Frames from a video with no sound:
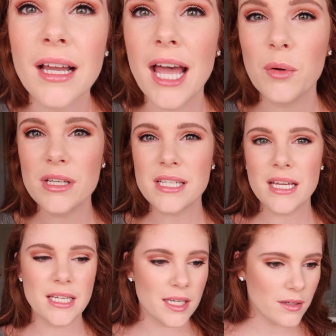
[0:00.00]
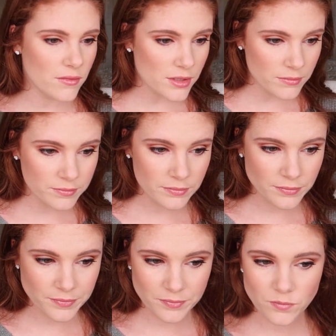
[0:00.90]
I wouldn't say it gives
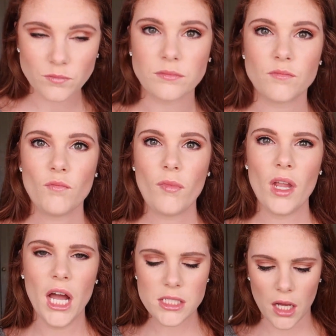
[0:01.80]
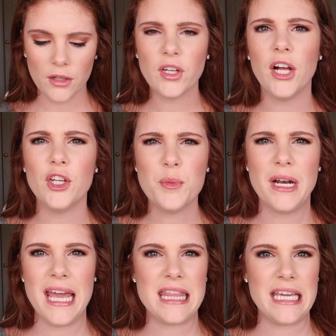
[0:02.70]
a ton of color,
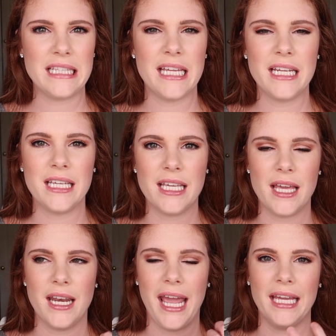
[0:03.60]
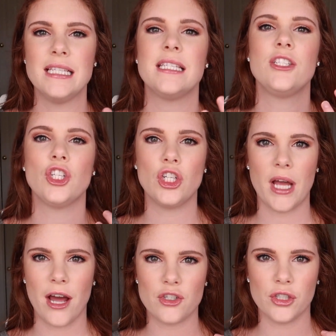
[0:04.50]
but I think that it enhances your
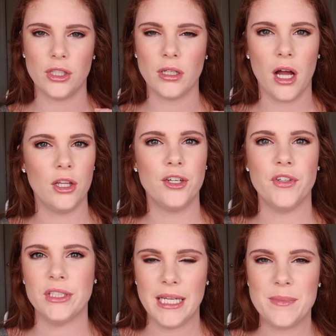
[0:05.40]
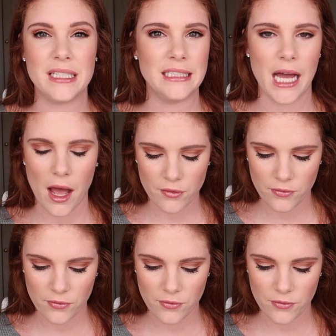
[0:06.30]
natural color of your lips enough.